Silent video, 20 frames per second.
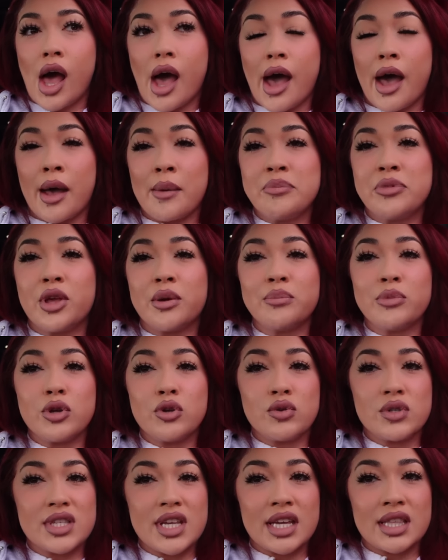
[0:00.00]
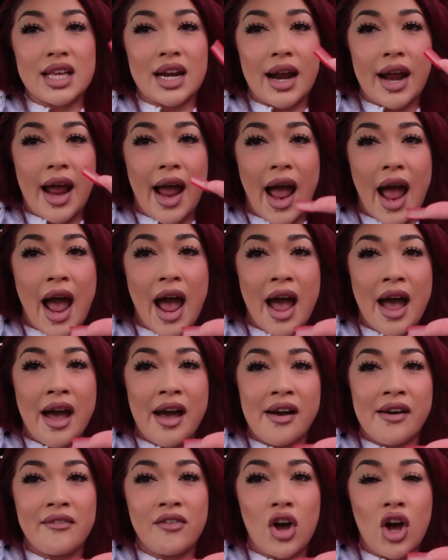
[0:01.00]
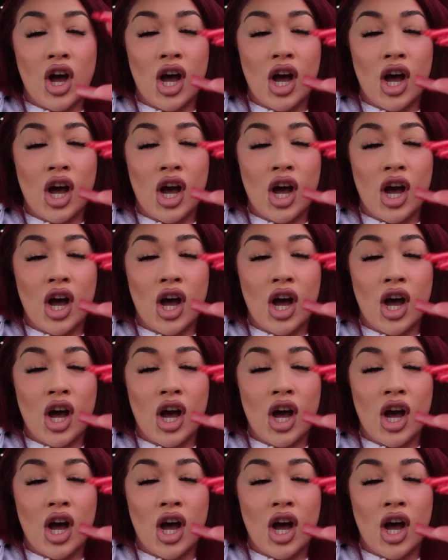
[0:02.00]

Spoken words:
the music that I have